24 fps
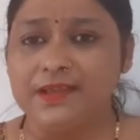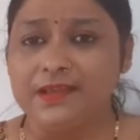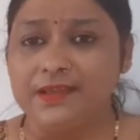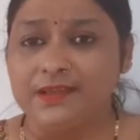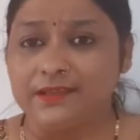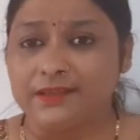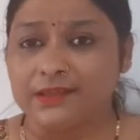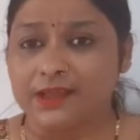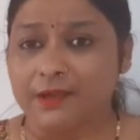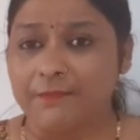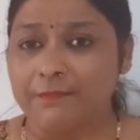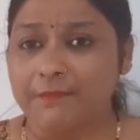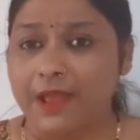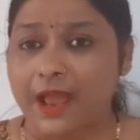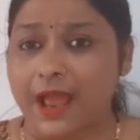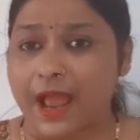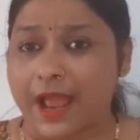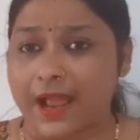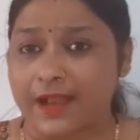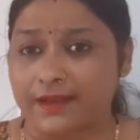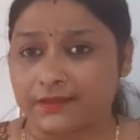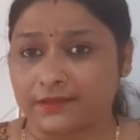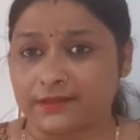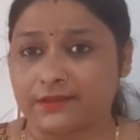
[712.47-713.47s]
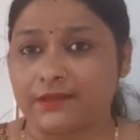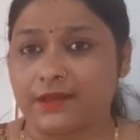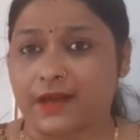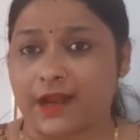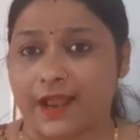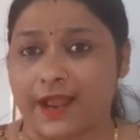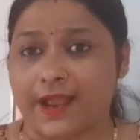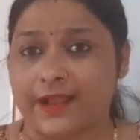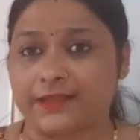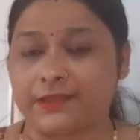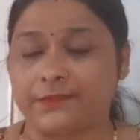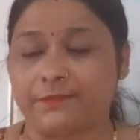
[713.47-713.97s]
some
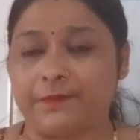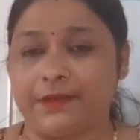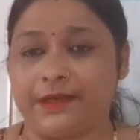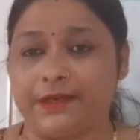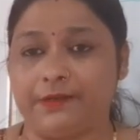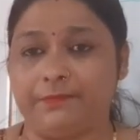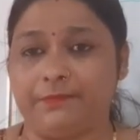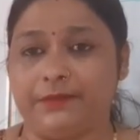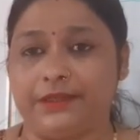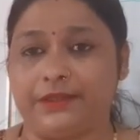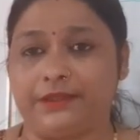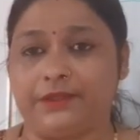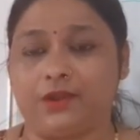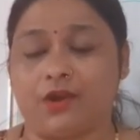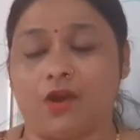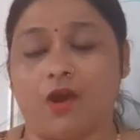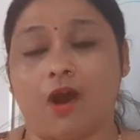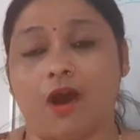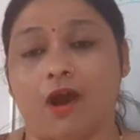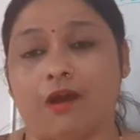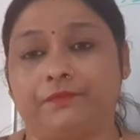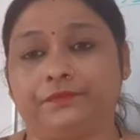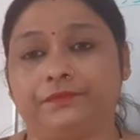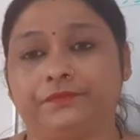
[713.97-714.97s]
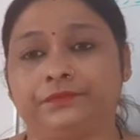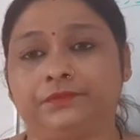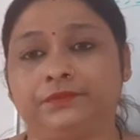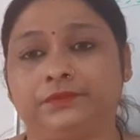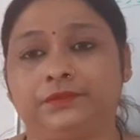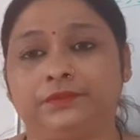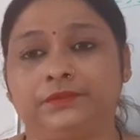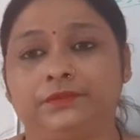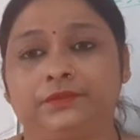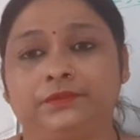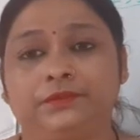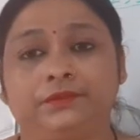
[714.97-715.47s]
extra experiment of
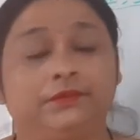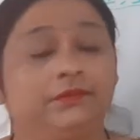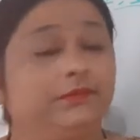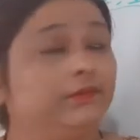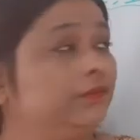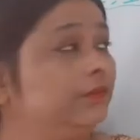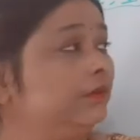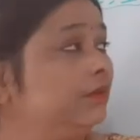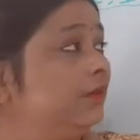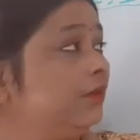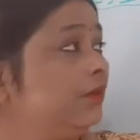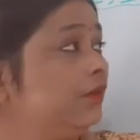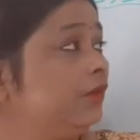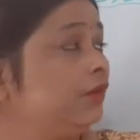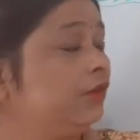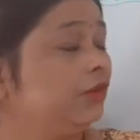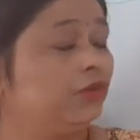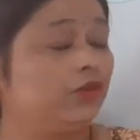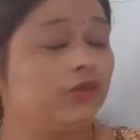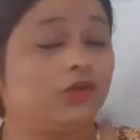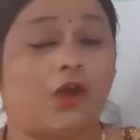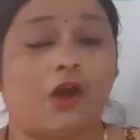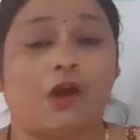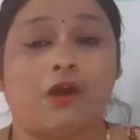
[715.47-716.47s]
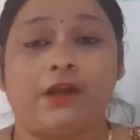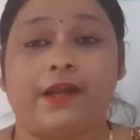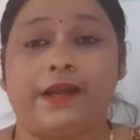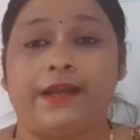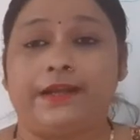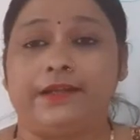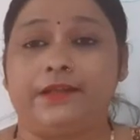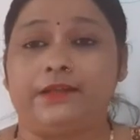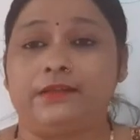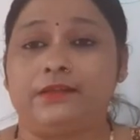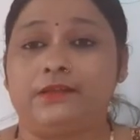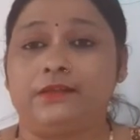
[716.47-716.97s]

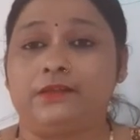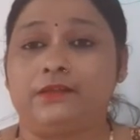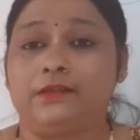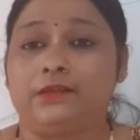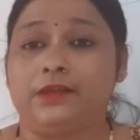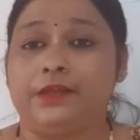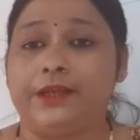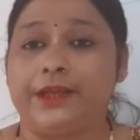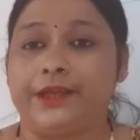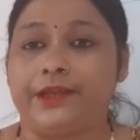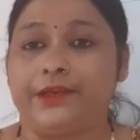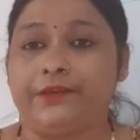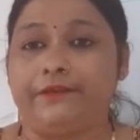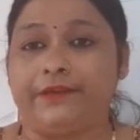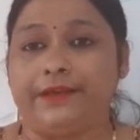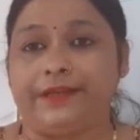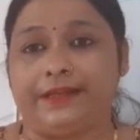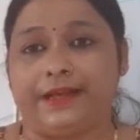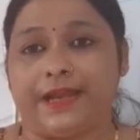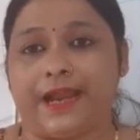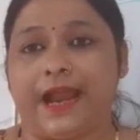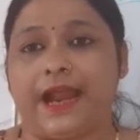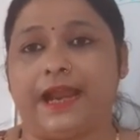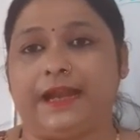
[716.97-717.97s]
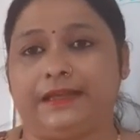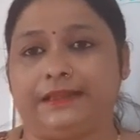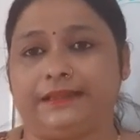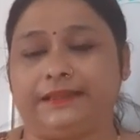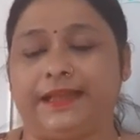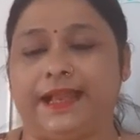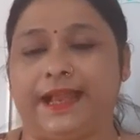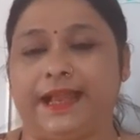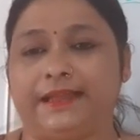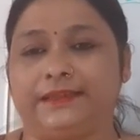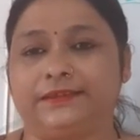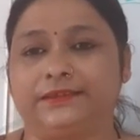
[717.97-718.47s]
solid, liquid and
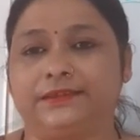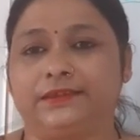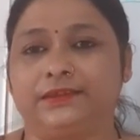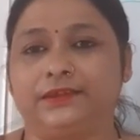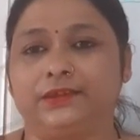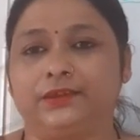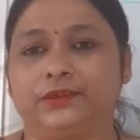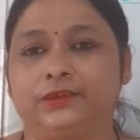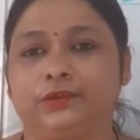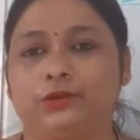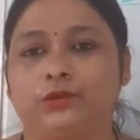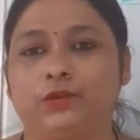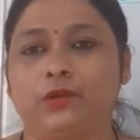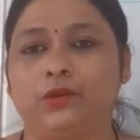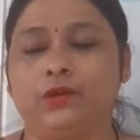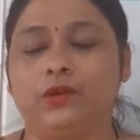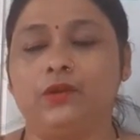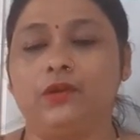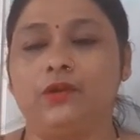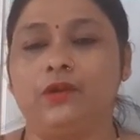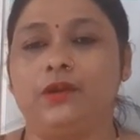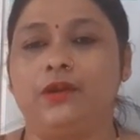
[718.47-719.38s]
gas. So